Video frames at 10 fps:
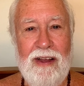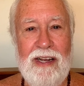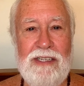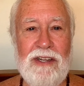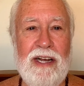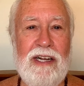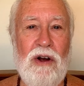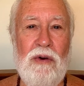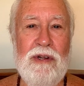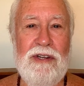It's like
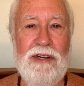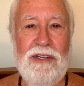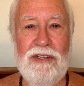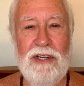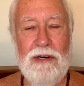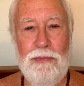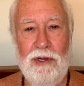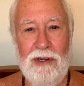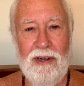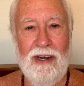going to the
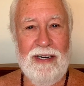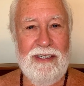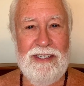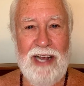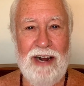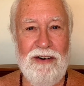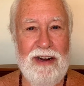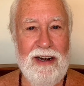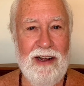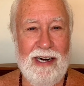cinema on a
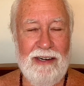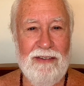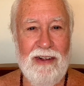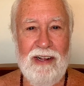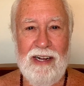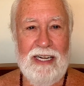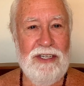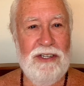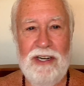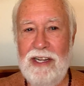Saturday night and
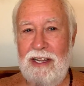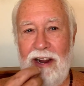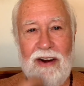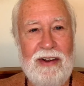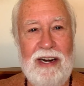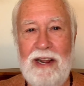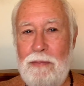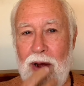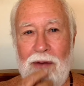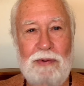sitting there
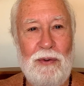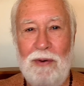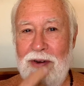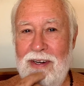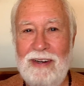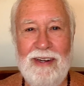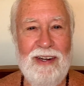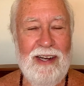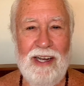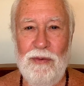eating popcorn
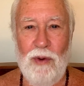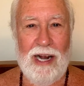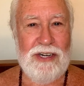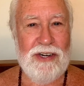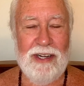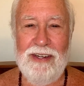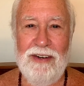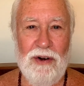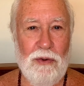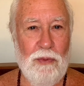and watching,
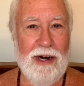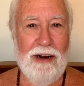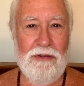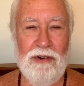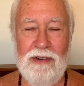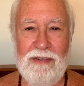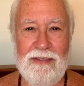you know, whatever.